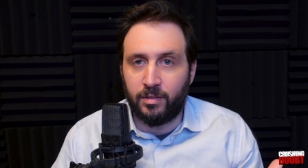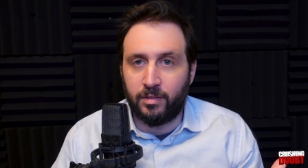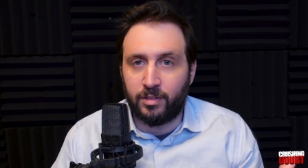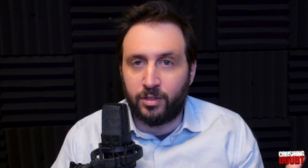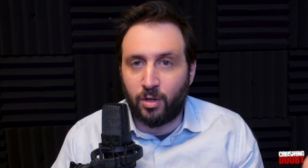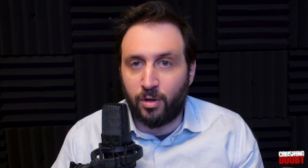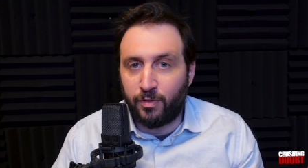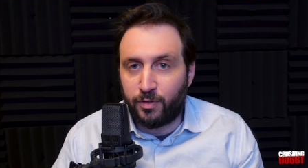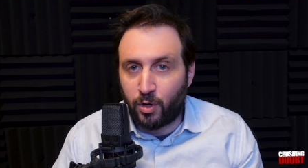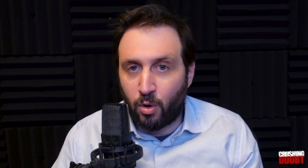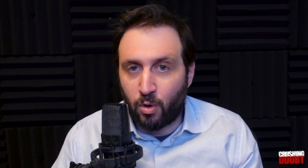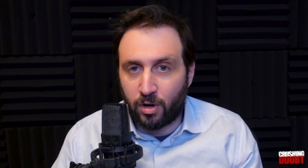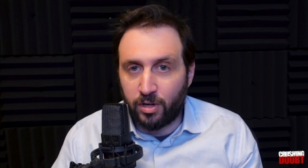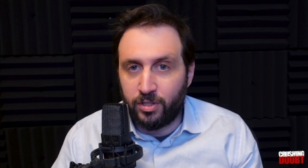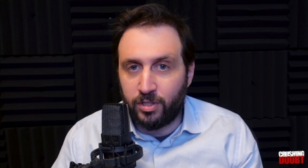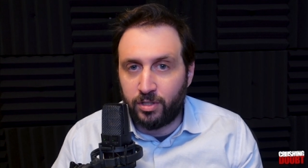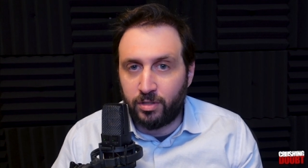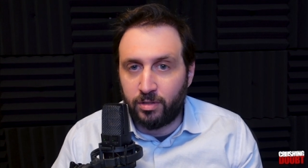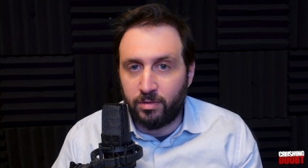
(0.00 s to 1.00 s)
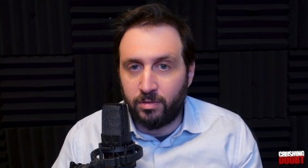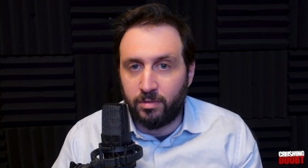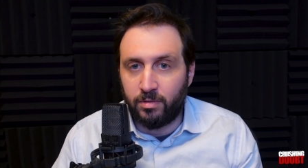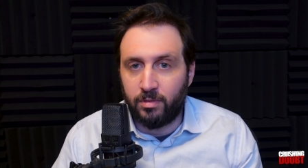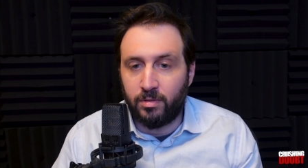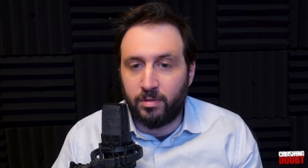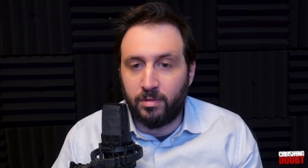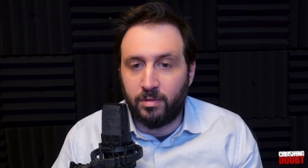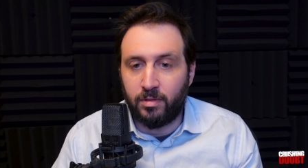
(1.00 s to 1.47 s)
So, of course,
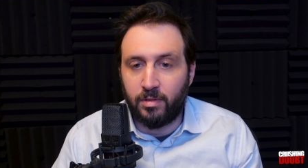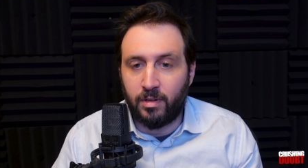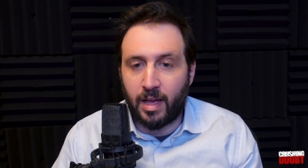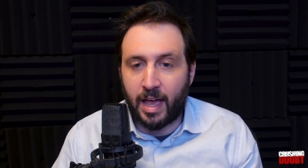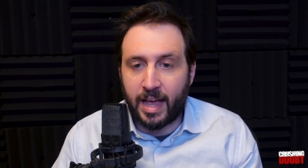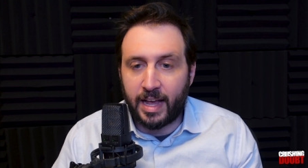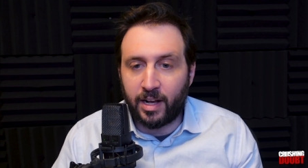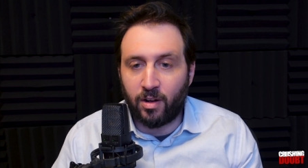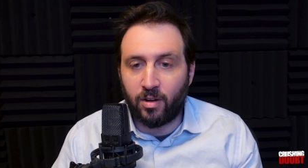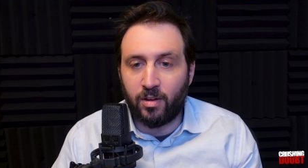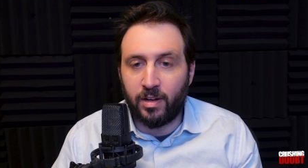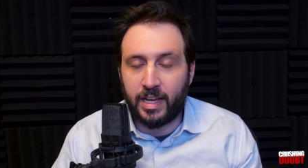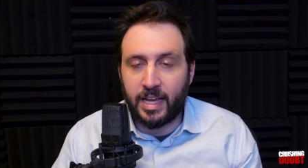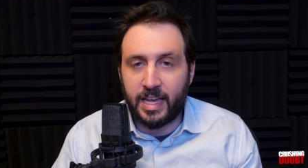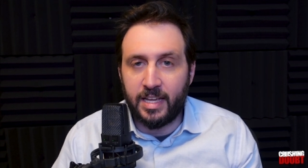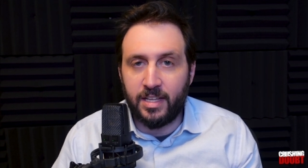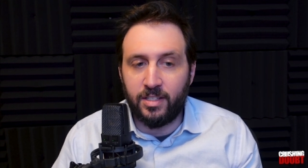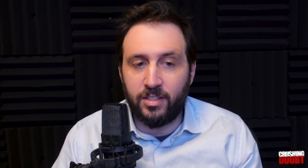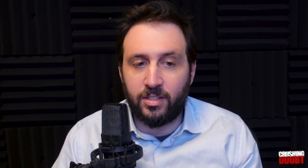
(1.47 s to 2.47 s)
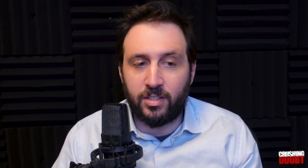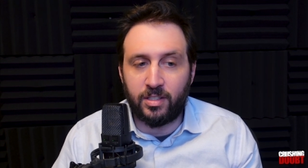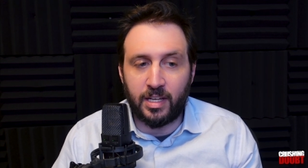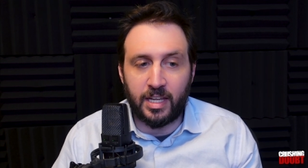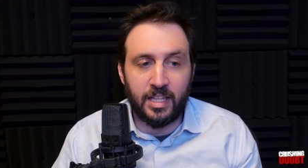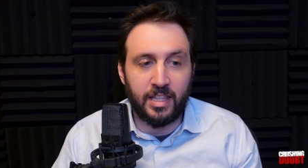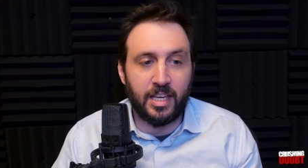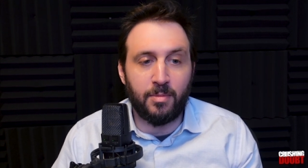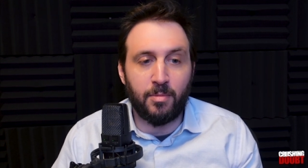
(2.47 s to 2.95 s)
anger is
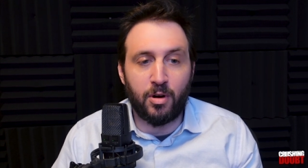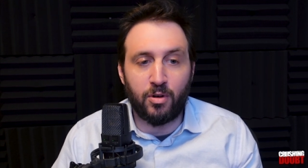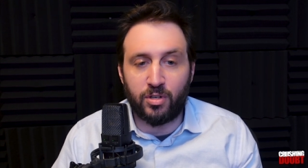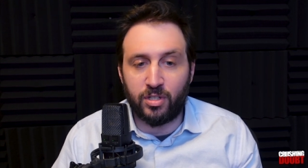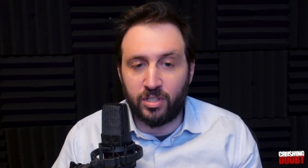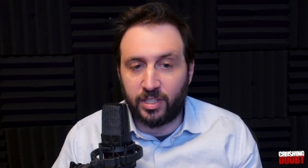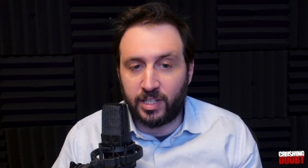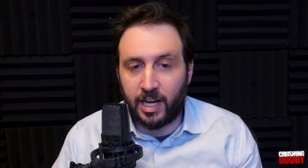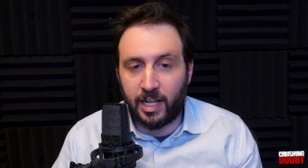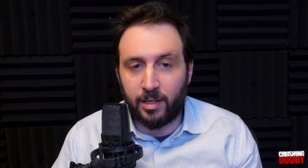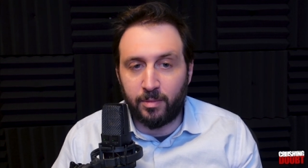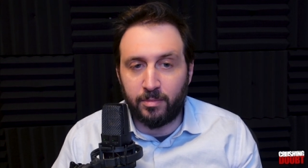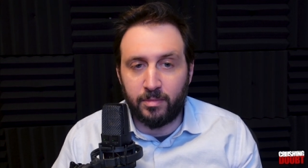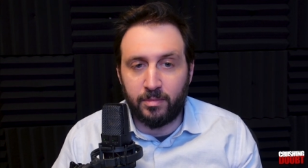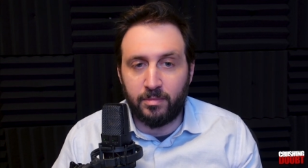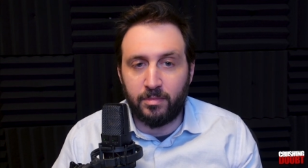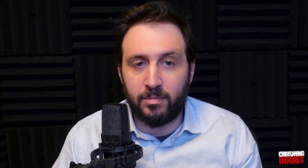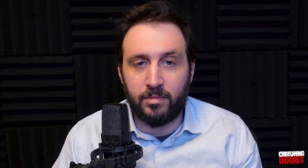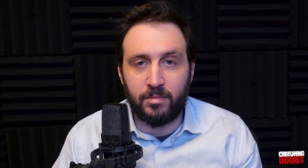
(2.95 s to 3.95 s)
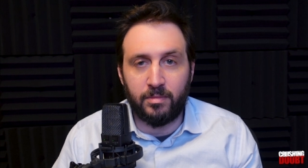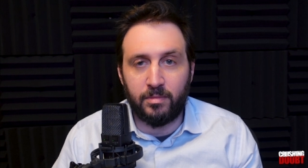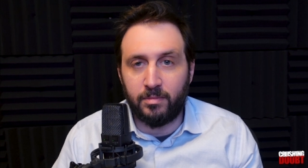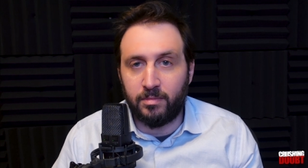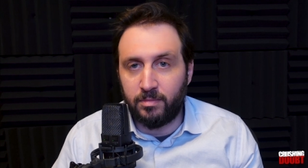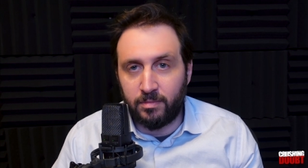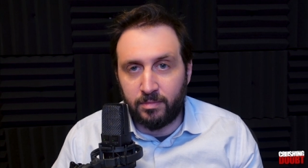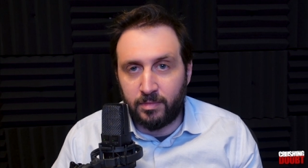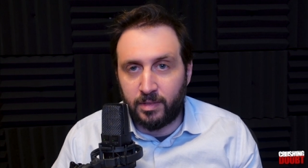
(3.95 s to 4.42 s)
in the emotions column.
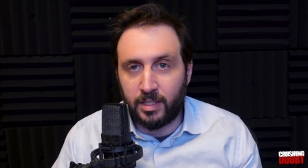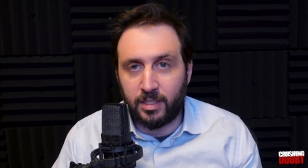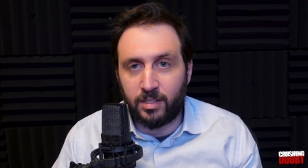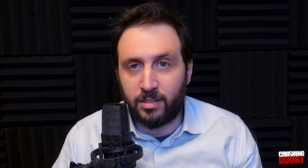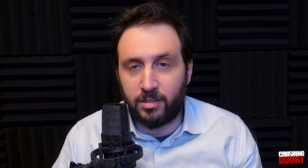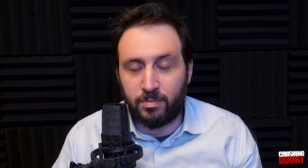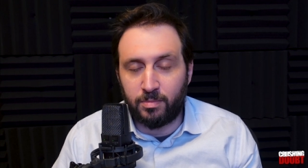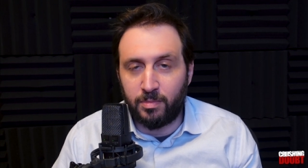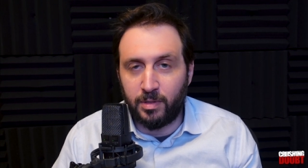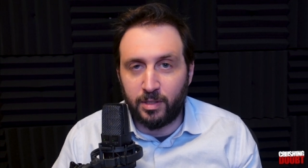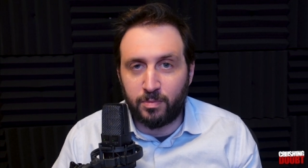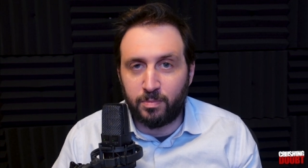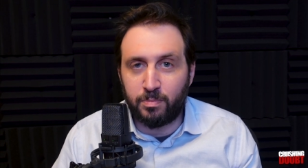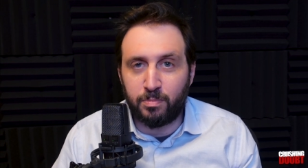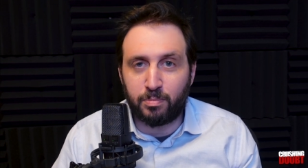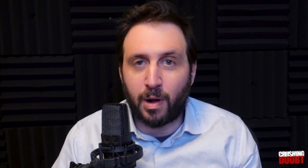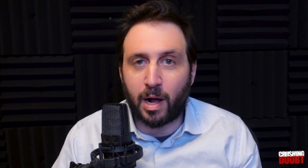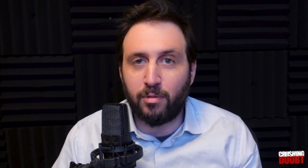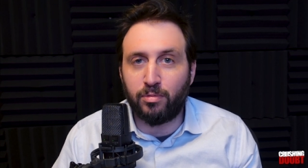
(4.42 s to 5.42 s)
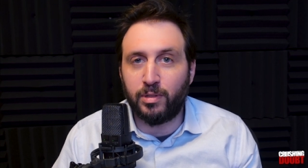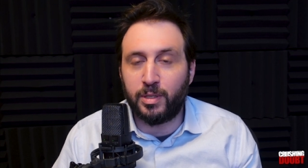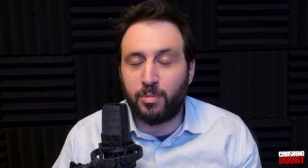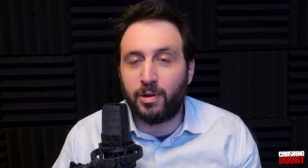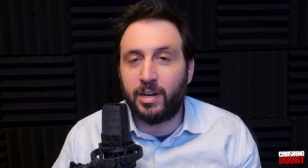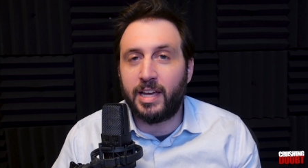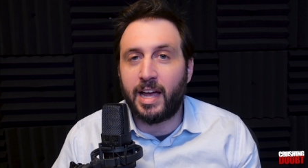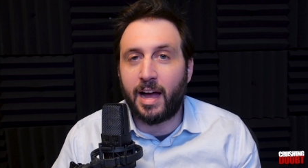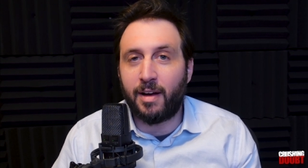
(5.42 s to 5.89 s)
This is probably
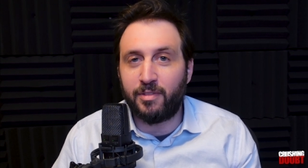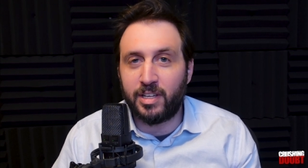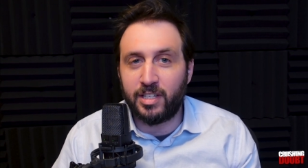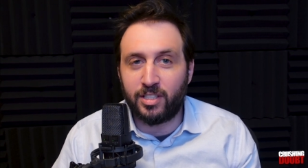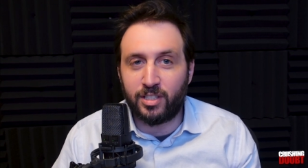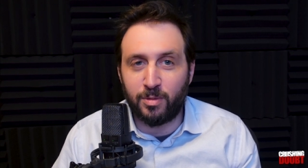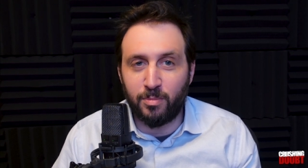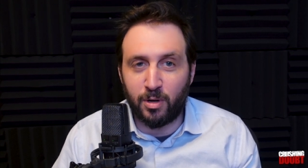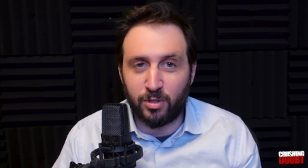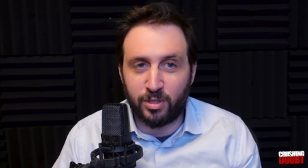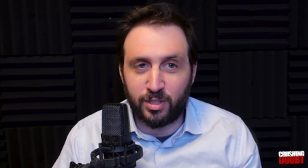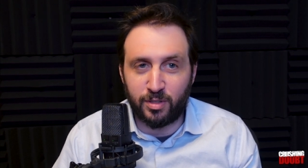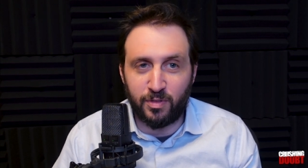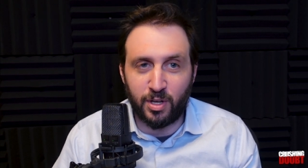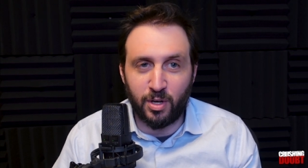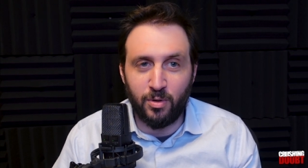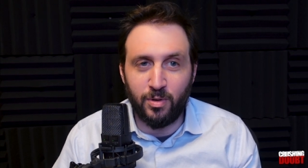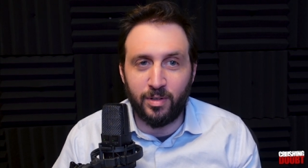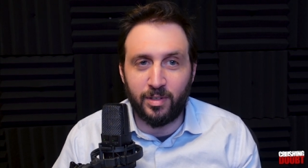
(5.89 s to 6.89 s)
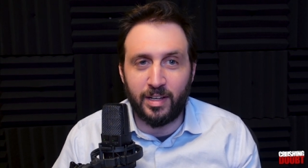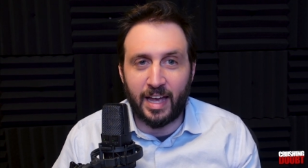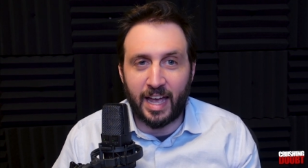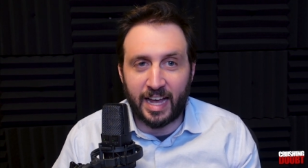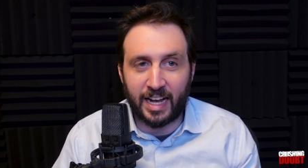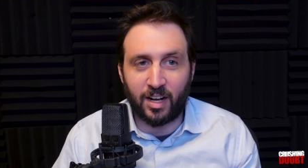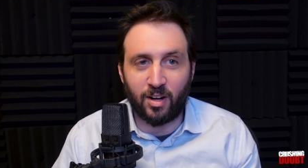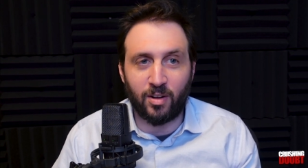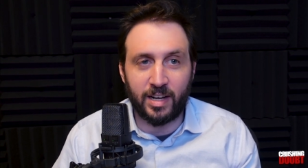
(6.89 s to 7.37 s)
pretty obvious to most of you.
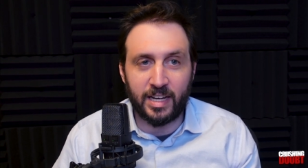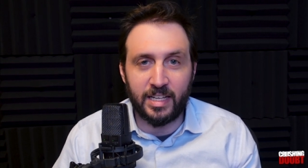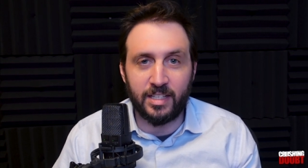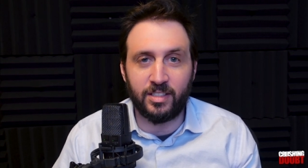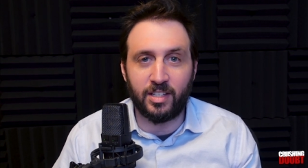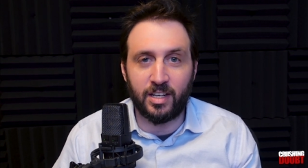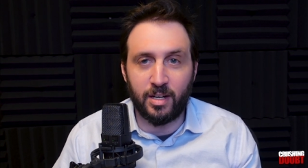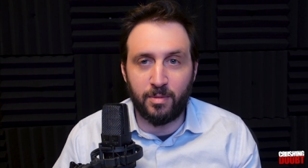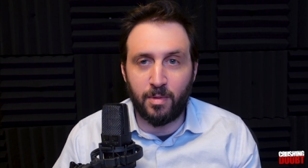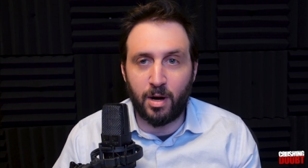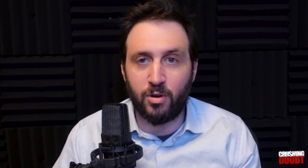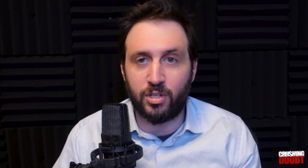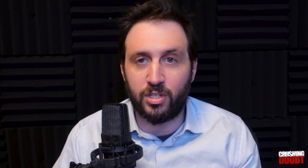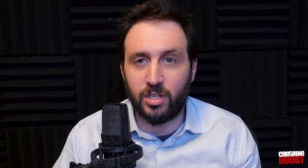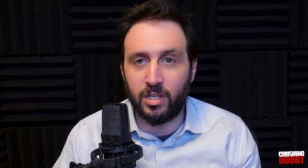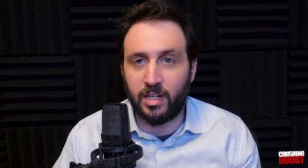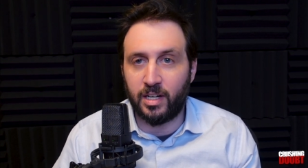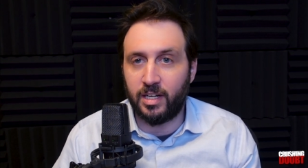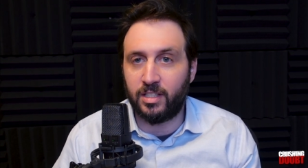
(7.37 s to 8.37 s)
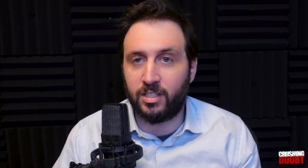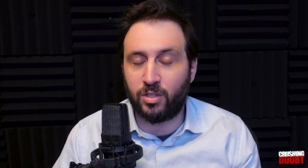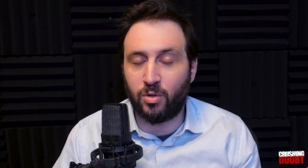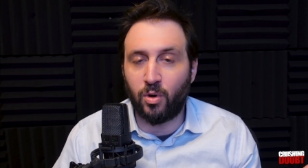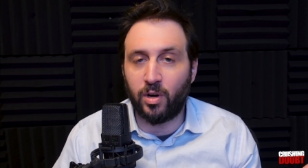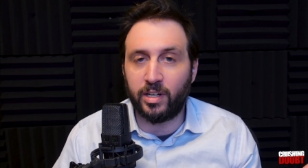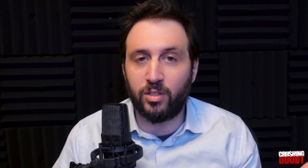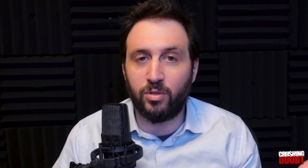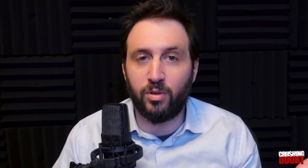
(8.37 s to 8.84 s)
Anger is an emotion and it's
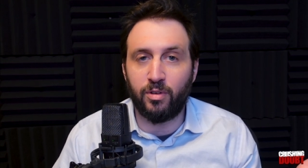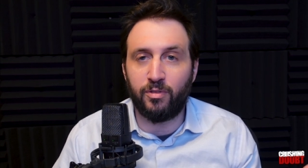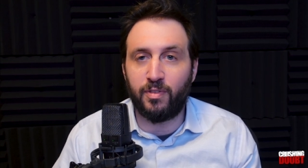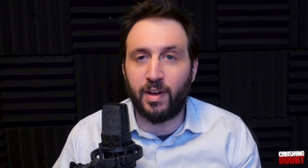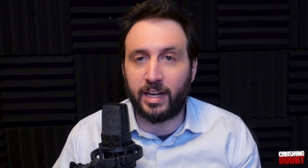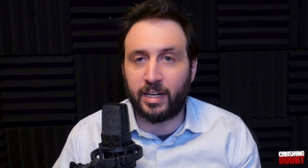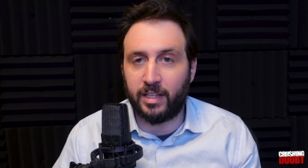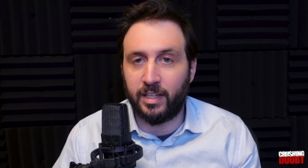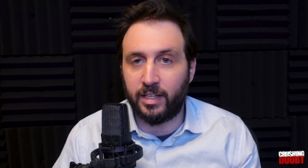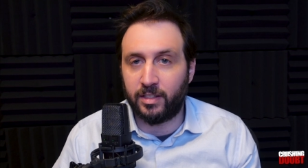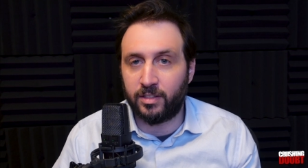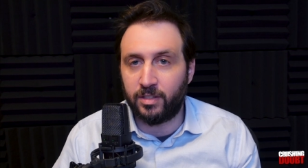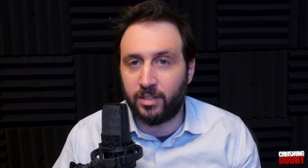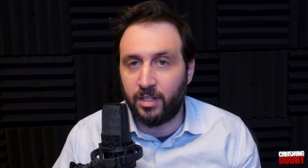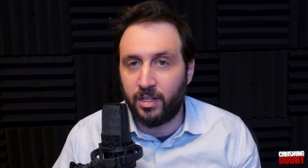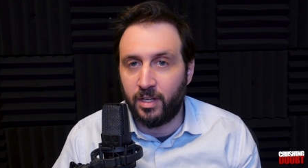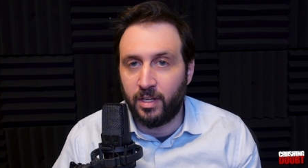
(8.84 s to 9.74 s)
going to affect things.